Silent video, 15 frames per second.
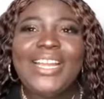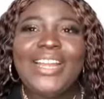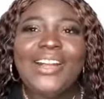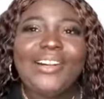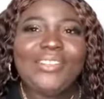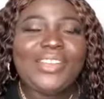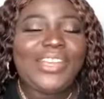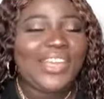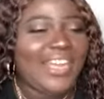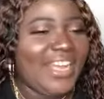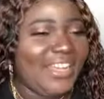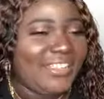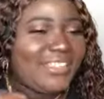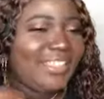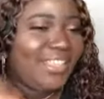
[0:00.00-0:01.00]
Okay
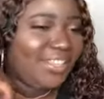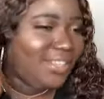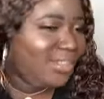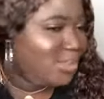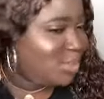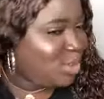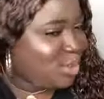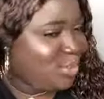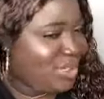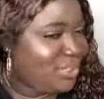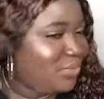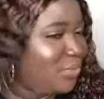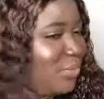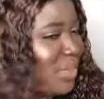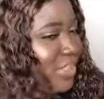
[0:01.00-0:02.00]
guys, thank you so much
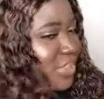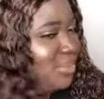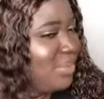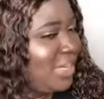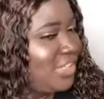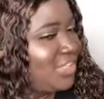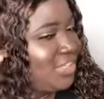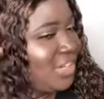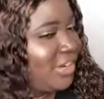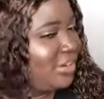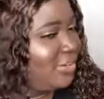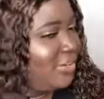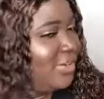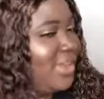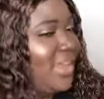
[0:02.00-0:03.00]
for watching my
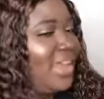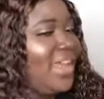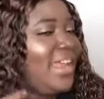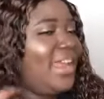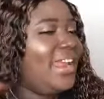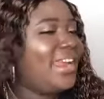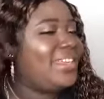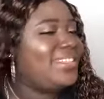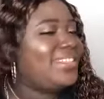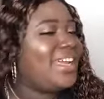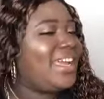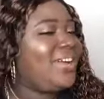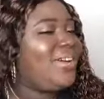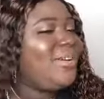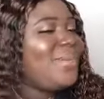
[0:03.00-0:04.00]
channel, and as
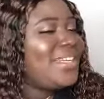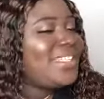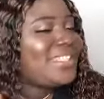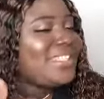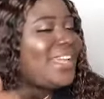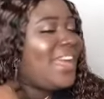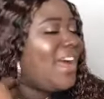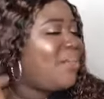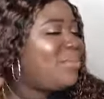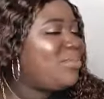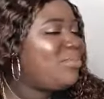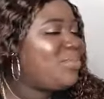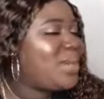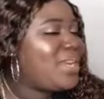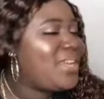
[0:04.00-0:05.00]
I always say, I'll be
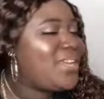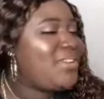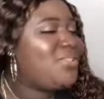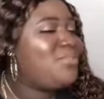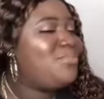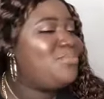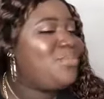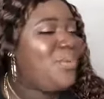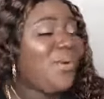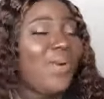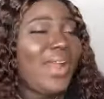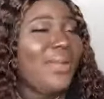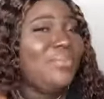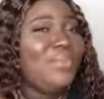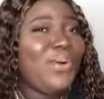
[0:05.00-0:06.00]
bringing you more
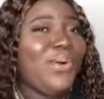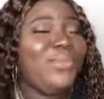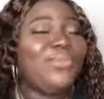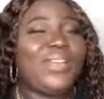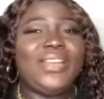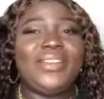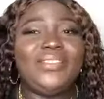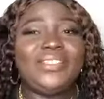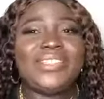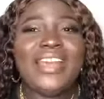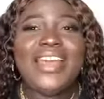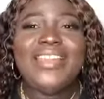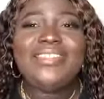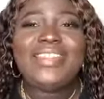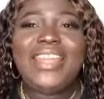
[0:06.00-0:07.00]
and more videos.
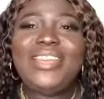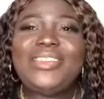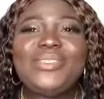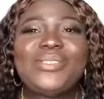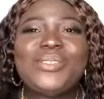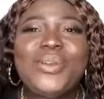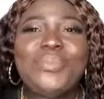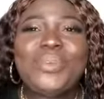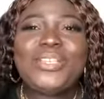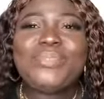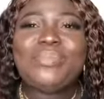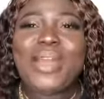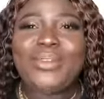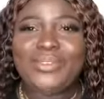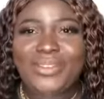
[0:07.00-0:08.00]
Thank you so much,
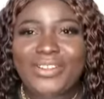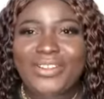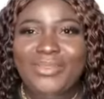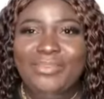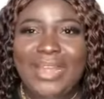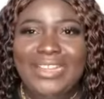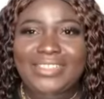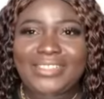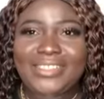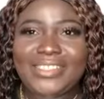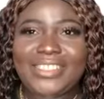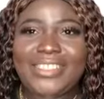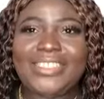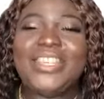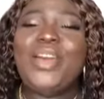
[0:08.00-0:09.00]
my royal
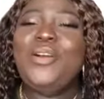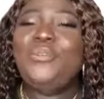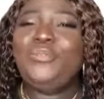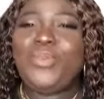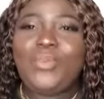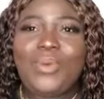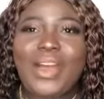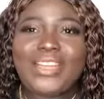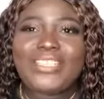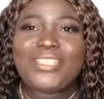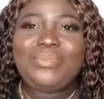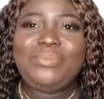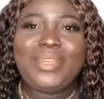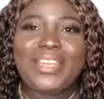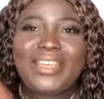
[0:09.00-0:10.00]
majesties, for
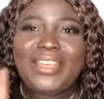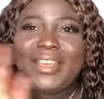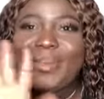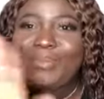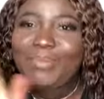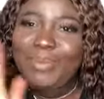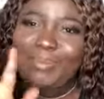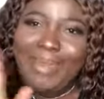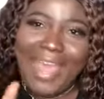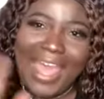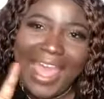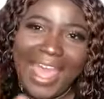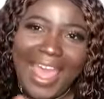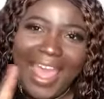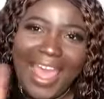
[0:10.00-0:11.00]
watching me.
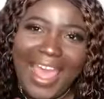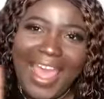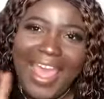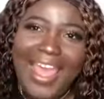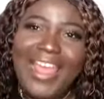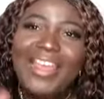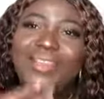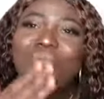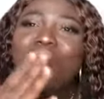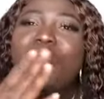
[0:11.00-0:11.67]
Bye-bye.